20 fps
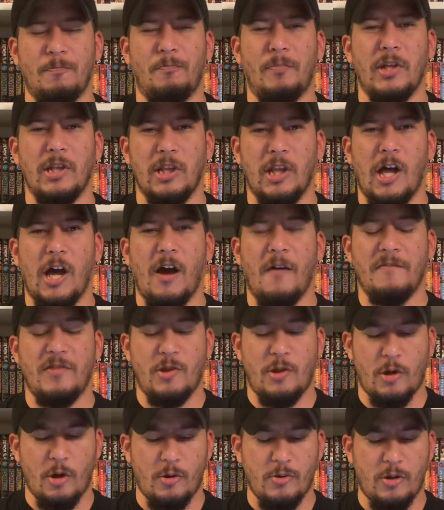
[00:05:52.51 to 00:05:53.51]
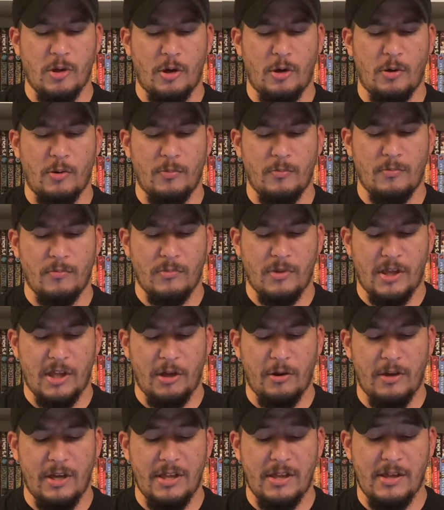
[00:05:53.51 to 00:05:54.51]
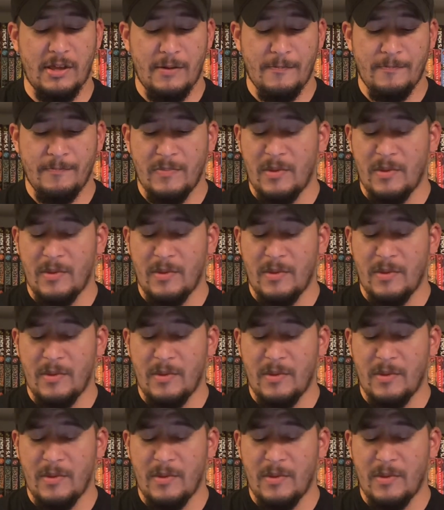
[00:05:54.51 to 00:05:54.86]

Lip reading: beloved shoujo series,